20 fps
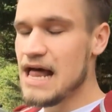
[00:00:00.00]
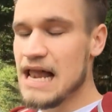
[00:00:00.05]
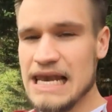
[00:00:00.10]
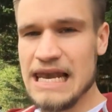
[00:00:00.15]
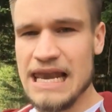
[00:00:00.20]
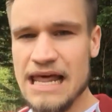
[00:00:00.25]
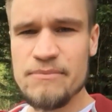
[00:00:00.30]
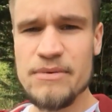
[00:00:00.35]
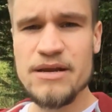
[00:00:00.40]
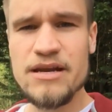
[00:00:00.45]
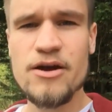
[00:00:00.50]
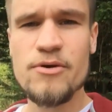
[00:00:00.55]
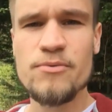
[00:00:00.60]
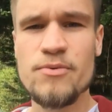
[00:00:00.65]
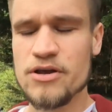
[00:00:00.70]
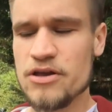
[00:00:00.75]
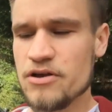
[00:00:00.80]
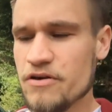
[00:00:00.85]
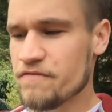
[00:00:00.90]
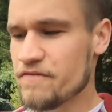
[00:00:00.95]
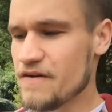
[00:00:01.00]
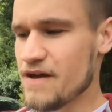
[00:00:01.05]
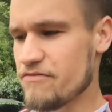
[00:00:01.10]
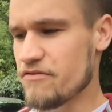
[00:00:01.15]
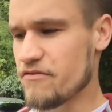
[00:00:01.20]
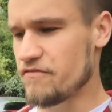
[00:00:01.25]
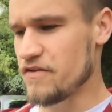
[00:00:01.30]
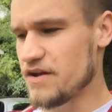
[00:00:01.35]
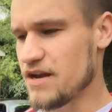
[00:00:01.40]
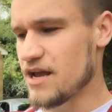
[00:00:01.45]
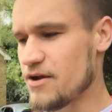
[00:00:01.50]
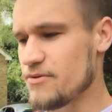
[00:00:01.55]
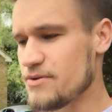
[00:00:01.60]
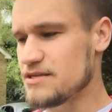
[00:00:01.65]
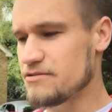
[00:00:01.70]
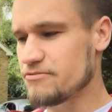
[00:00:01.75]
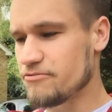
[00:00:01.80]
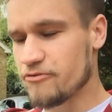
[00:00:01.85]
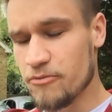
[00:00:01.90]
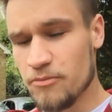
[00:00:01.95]
Let me know what your favourite video
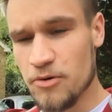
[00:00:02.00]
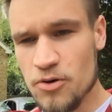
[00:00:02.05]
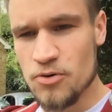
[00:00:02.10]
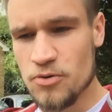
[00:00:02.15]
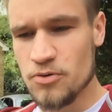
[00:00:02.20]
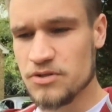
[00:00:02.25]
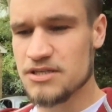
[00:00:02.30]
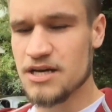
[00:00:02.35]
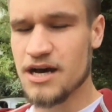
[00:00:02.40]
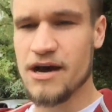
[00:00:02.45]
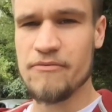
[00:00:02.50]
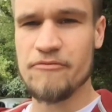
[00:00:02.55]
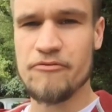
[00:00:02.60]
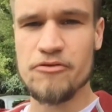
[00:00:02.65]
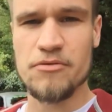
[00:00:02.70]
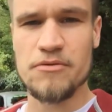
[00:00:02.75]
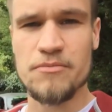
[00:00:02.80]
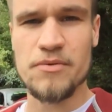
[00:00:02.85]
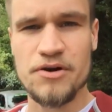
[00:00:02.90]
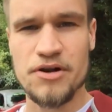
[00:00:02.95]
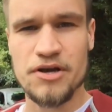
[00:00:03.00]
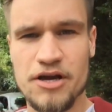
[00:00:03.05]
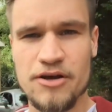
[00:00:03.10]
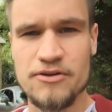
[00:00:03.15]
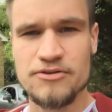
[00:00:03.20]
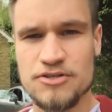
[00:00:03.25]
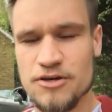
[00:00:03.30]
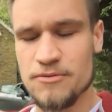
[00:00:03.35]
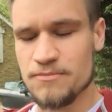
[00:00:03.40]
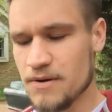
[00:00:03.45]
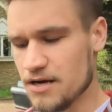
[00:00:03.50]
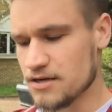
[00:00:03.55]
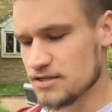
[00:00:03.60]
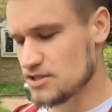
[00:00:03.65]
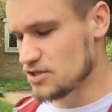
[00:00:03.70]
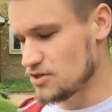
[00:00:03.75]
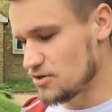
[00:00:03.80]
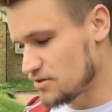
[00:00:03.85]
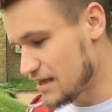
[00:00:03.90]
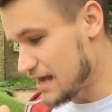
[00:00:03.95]
is from all time from the Monaco Top Marks
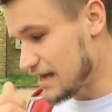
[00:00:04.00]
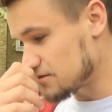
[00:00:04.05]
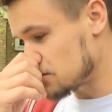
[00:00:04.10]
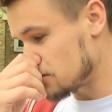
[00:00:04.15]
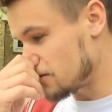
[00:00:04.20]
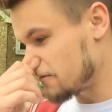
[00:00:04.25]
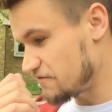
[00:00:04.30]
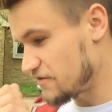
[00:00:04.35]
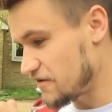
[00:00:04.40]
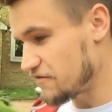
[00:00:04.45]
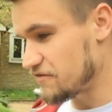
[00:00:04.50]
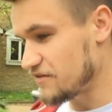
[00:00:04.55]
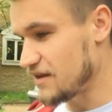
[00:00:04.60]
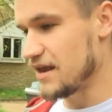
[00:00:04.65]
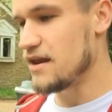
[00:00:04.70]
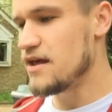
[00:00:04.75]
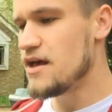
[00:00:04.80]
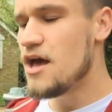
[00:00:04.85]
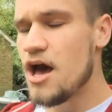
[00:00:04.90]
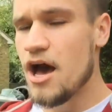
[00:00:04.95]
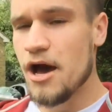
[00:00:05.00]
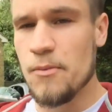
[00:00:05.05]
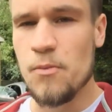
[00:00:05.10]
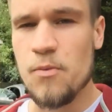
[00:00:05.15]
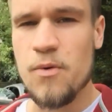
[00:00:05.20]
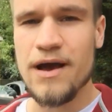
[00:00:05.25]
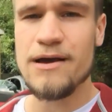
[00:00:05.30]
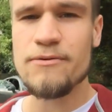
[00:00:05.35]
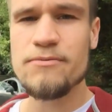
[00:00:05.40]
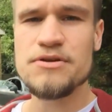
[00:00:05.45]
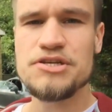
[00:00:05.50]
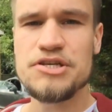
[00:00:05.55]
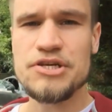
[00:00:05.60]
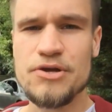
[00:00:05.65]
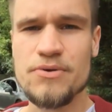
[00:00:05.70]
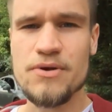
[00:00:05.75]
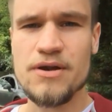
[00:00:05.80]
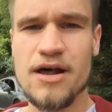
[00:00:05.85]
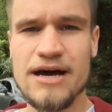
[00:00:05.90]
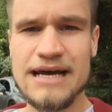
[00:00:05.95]
2015, and where would
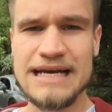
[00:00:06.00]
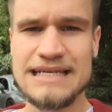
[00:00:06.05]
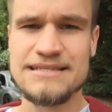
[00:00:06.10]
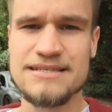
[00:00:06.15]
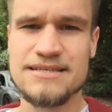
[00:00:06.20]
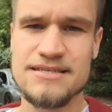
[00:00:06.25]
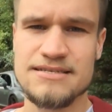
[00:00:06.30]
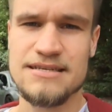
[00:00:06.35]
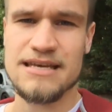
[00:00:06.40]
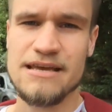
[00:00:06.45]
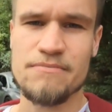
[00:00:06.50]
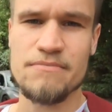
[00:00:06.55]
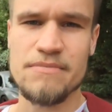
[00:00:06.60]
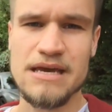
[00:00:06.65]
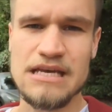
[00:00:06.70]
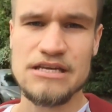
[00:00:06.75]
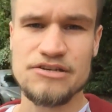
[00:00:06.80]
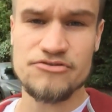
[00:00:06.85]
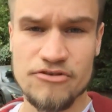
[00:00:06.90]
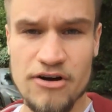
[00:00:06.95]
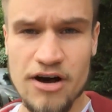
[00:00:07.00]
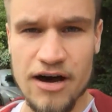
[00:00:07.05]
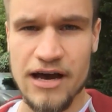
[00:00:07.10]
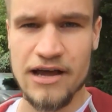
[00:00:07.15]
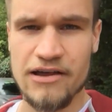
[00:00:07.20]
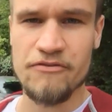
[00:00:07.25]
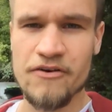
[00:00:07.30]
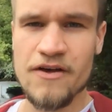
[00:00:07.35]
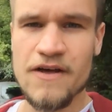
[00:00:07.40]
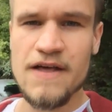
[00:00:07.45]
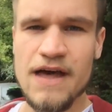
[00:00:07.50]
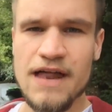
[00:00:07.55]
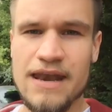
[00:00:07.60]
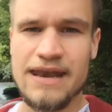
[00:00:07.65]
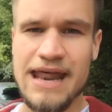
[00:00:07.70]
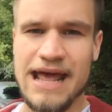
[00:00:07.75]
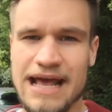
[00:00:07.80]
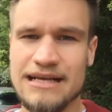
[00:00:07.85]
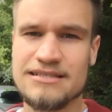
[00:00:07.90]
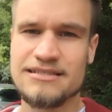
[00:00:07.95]
you like to see me drive
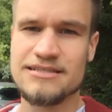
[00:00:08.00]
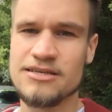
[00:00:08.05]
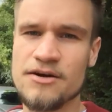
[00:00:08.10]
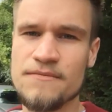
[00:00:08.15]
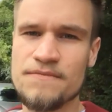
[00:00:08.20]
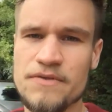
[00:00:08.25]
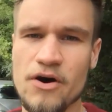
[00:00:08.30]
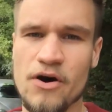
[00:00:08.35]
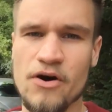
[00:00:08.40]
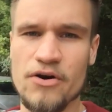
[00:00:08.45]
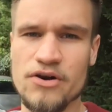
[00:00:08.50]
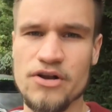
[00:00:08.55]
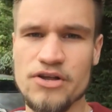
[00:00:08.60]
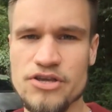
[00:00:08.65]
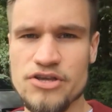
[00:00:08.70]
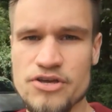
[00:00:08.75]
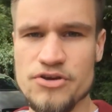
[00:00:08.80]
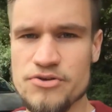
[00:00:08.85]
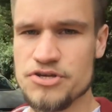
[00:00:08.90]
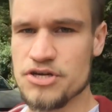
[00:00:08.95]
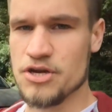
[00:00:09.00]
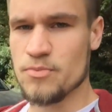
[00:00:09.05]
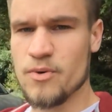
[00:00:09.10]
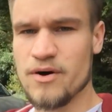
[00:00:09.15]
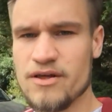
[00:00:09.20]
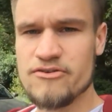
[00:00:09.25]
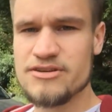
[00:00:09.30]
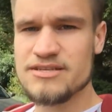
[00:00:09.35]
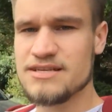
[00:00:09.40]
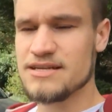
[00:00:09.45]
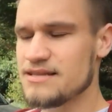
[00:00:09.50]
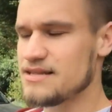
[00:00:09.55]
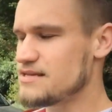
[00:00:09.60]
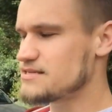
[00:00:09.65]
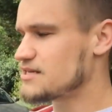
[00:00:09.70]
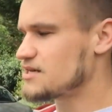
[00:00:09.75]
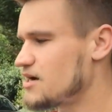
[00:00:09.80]
next on YouTube, whether it's in this